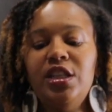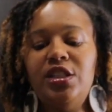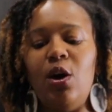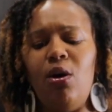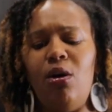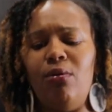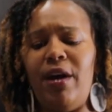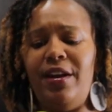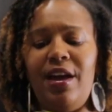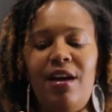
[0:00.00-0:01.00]
So
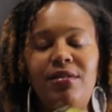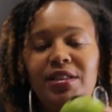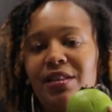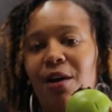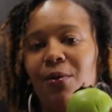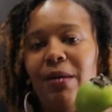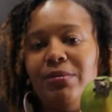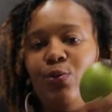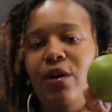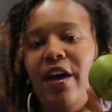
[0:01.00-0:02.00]
right now it's not ripe,
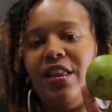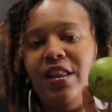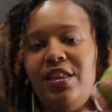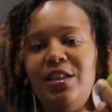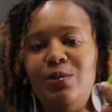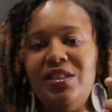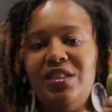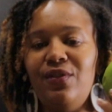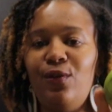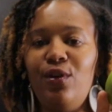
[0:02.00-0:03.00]
so we'll have to let this one
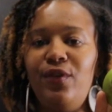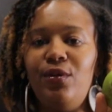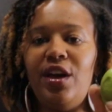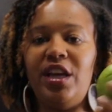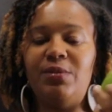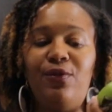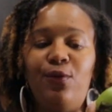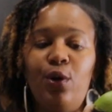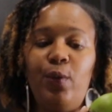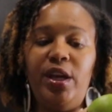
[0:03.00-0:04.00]
sit for a few days
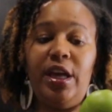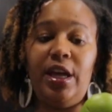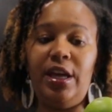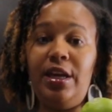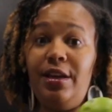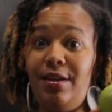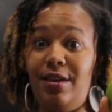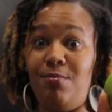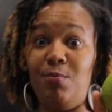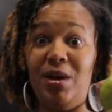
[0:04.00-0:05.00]
before we can eat it.
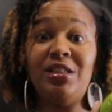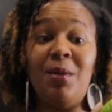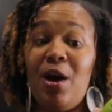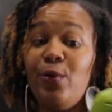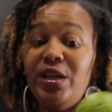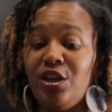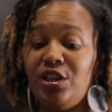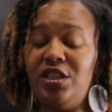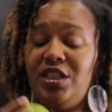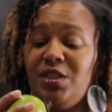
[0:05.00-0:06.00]
And based on my
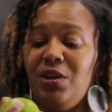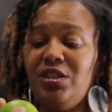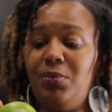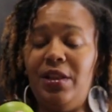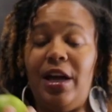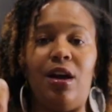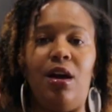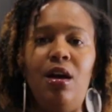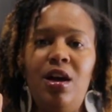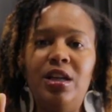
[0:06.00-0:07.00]
research, this is supposed to be like
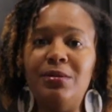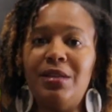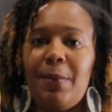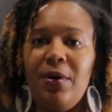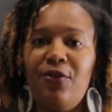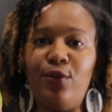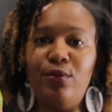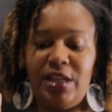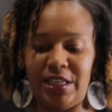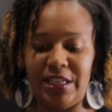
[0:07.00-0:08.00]
some type of
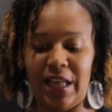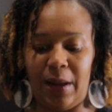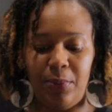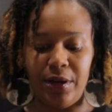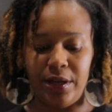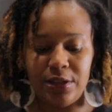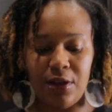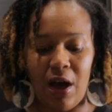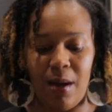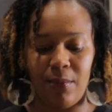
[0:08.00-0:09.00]
fruit that tastes like pudding. So
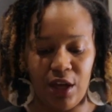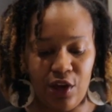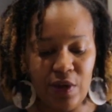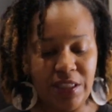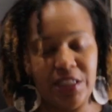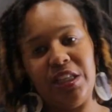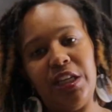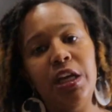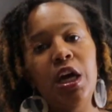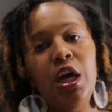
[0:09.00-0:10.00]
I'm curious to
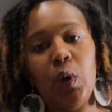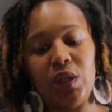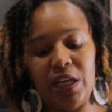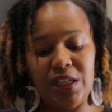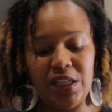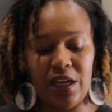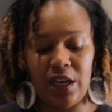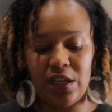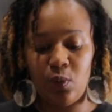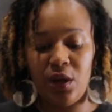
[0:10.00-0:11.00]
see what that tastes
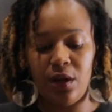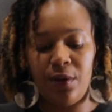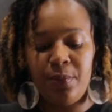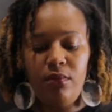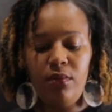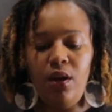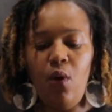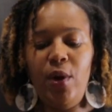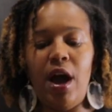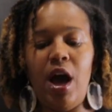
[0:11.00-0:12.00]
like as well.
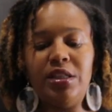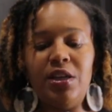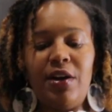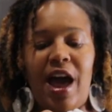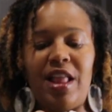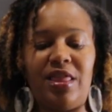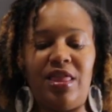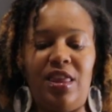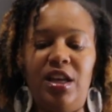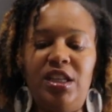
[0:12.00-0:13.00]
We also
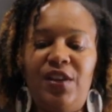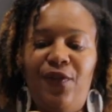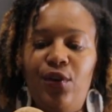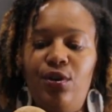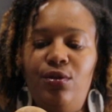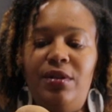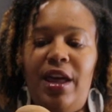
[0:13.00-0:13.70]
got this fruit.